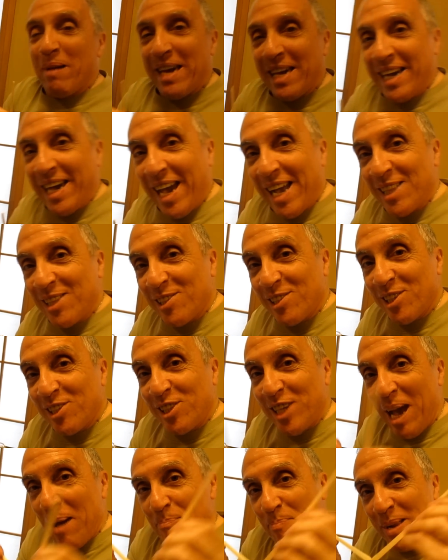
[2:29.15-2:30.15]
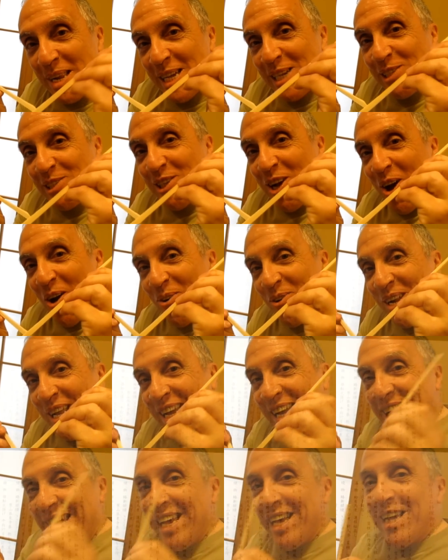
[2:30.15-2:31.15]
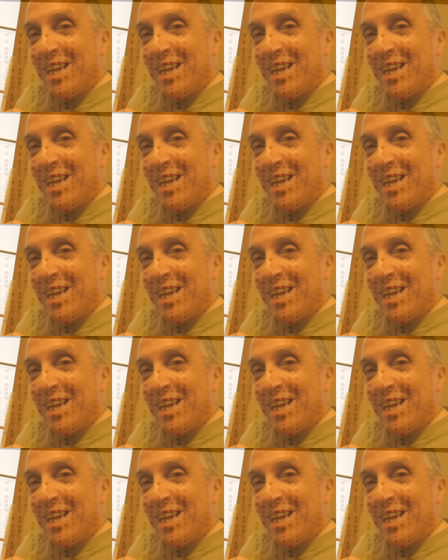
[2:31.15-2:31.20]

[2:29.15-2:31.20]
me, kids. Japanese Tony.